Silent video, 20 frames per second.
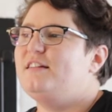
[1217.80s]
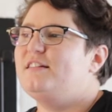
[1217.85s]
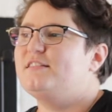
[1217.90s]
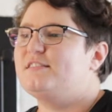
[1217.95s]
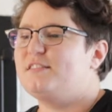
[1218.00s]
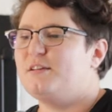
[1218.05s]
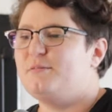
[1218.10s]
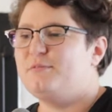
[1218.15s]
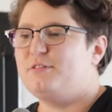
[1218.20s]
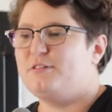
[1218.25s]

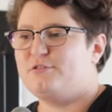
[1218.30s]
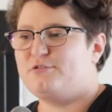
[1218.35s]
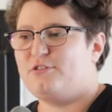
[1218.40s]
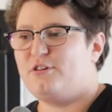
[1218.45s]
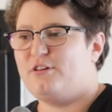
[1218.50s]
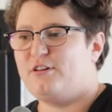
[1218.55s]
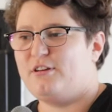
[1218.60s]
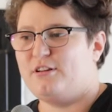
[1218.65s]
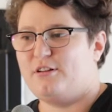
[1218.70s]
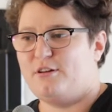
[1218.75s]
something's
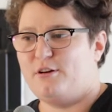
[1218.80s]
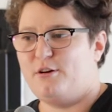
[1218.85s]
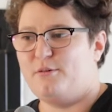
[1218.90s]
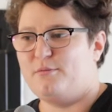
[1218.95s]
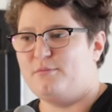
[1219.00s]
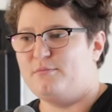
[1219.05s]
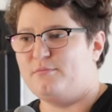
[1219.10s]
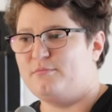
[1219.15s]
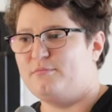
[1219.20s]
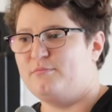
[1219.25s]
wrong at
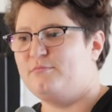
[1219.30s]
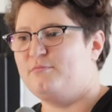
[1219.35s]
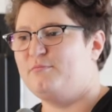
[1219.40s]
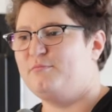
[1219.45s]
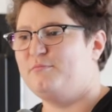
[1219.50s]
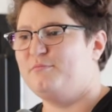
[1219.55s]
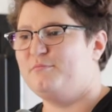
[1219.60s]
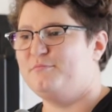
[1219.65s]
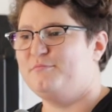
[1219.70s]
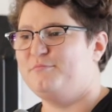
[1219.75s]
home,
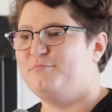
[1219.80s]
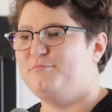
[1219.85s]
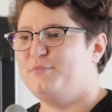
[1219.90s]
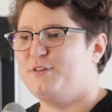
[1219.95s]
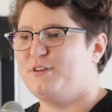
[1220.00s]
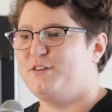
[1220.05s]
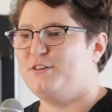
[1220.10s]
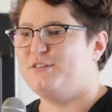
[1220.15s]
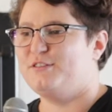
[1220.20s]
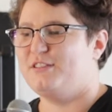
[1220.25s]

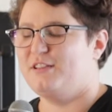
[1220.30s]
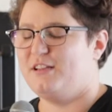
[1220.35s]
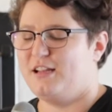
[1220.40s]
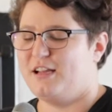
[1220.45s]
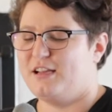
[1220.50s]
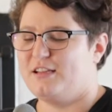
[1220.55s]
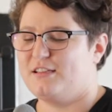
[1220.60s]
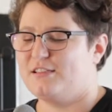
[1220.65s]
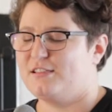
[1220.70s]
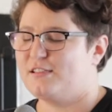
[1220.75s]
because they're
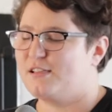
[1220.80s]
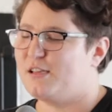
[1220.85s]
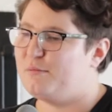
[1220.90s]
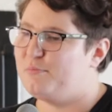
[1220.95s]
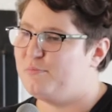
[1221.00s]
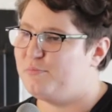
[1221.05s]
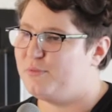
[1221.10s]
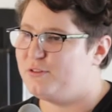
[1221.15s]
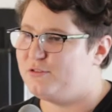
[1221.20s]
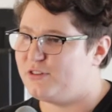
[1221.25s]
like
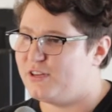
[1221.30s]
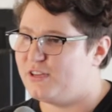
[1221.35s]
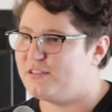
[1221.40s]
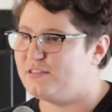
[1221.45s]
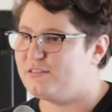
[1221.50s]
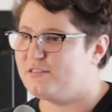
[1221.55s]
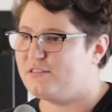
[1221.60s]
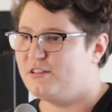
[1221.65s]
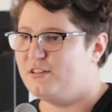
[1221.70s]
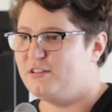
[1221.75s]
skimpy
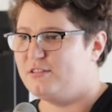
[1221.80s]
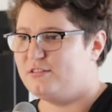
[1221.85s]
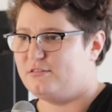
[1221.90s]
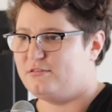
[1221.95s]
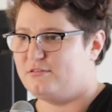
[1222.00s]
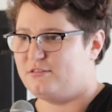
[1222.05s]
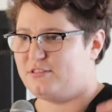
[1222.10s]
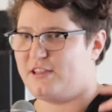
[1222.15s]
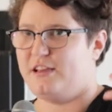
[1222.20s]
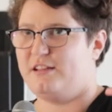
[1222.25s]
dressed,
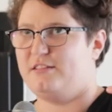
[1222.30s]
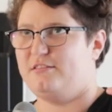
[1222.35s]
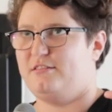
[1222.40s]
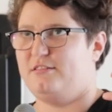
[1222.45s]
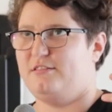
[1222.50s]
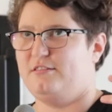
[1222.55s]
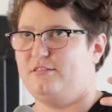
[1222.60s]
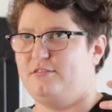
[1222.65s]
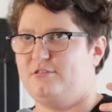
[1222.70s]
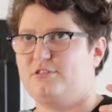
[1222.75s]

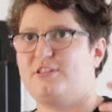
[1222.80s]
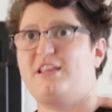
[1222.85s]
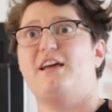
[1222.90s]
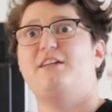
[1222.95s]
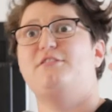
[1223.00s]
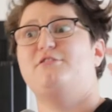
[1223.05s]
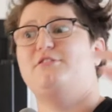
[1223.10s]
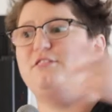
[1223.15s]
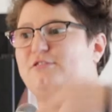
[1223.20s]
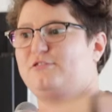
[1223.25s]
scantily
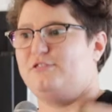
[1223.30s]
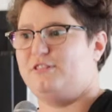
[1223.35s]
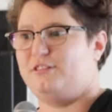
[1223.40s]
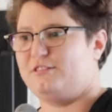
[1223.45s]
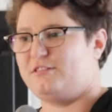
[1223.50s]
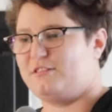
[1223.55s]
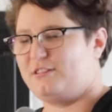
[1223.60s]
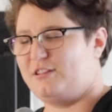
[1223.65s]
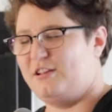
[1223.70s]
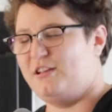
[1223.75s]

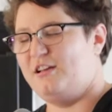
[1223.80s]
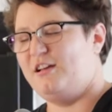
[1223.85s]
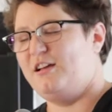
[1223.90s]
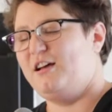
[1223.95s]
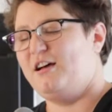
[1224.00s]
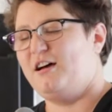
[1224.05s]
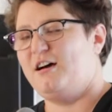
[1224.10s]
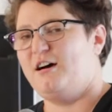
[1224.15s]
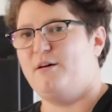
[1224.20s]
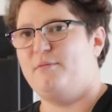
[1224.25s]
dressed
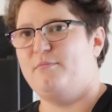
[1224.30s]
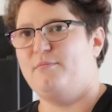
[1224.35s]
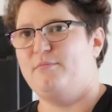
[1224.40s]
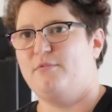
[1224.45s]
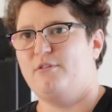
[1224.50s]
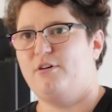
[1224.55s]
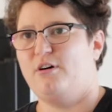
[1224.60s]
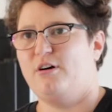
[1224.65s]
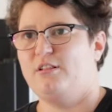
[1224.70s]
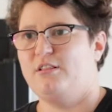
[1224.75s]

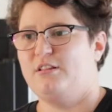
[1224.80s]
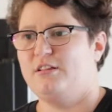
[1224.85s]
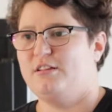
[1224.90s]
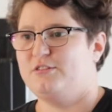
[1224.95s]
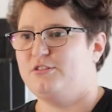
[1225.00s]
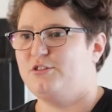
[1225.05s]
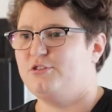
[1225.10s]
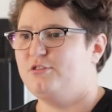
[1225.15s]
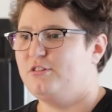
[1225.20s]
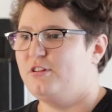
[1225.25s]
on the.
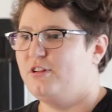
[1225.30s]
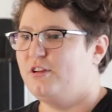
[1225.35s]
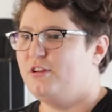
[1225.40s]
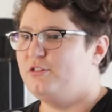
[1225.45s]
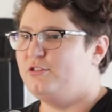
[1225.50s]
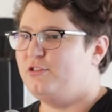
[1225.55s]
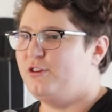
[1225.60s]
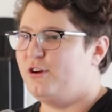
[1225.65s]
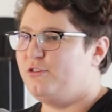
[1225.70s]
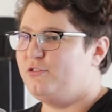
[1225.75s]
So
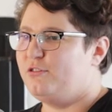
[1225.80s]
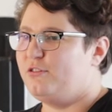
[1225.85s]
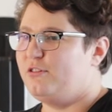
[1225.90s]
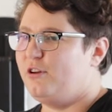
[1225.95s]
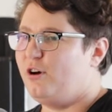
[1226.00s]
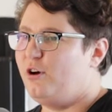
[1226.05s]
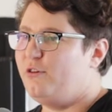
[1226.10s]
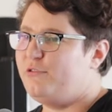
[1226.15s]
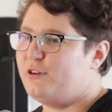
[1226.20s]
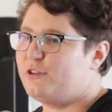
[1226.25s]

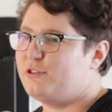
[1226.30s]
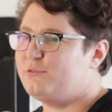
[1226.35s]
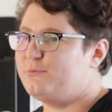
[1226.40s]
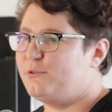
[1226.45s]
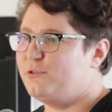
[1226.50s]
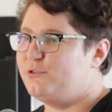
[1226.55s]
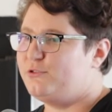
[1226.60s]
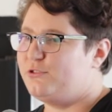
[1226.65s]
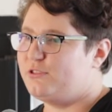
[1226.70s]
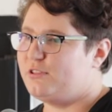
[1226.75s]
don't
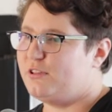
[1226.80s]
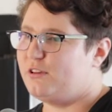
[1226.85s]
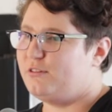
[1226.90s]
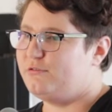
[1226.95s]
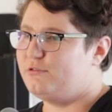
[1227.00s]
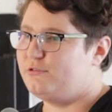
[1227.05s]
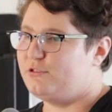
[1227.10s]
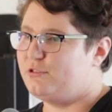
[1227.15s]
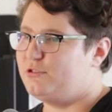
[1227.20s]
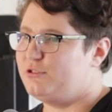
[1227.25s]
overexpose
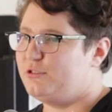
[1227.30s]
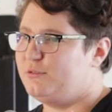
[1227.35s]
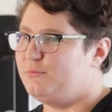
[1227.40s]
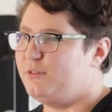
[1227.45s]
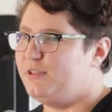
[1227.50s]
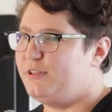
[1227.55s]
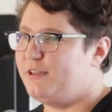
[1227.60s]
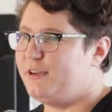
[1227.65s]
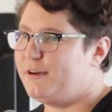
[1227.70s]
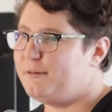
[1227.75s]
yourself on social
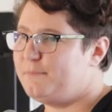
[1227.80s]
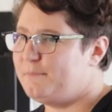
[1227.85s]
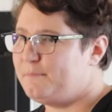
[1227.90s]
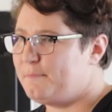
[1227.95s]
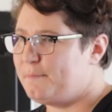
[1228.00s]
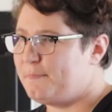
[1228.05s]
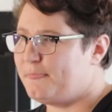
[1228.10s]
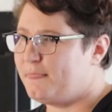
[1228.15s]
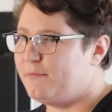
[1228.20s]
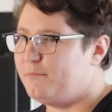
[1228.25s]
media,
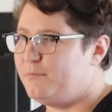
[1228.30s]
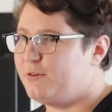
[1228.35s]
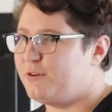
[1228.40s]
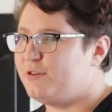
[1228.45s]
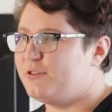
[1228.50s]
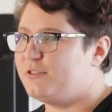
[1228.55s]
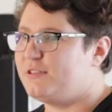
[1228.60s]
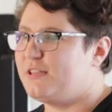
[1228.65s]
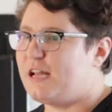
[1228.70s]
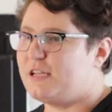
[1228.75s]

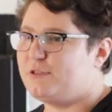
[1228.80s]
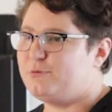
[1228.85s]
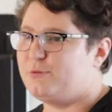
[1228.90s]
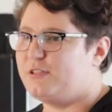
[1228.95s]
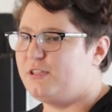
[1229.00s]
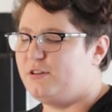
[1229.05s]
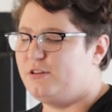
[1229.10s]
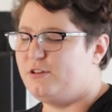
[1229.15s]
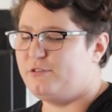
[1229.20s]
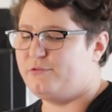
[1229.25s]
because that's
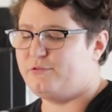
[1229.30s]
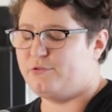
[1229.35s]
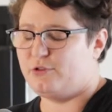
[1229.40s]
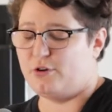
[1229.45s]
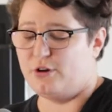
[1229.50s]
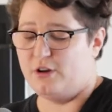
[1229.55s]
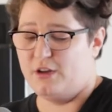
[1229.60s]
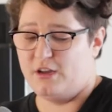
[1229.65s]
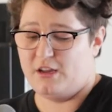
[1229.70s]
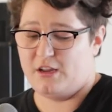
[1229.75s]
what they look
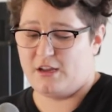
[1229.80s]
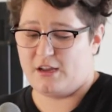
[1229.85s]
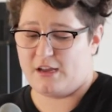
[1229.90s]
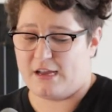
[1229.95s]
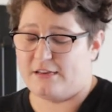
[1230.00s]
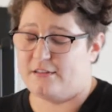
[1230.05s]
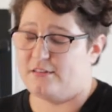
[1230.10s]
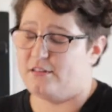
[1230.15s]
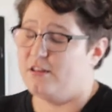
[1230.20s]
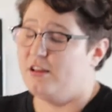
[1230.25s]
for.
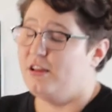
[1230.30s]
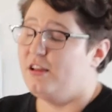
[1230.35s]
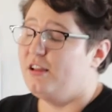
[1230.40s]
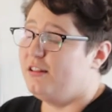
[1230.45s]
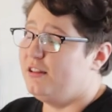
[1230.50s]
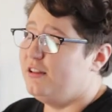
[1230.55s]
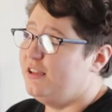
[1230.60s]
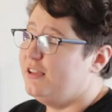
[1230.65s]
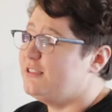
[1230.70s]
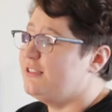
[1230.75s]
And
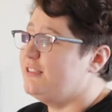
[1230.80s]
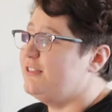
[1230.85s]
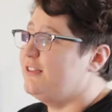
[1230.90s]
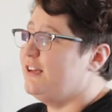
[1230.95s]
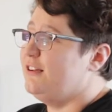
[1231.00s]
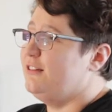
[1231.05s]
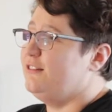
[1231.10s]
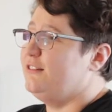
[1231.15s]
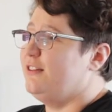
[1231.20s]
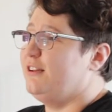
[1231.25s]
there's
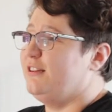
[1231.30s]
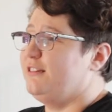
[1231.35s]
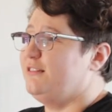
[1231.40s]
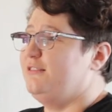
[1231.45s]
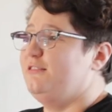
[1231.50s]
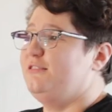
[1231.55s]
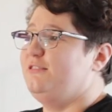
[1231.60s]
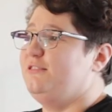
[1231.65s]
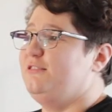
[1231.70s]
another like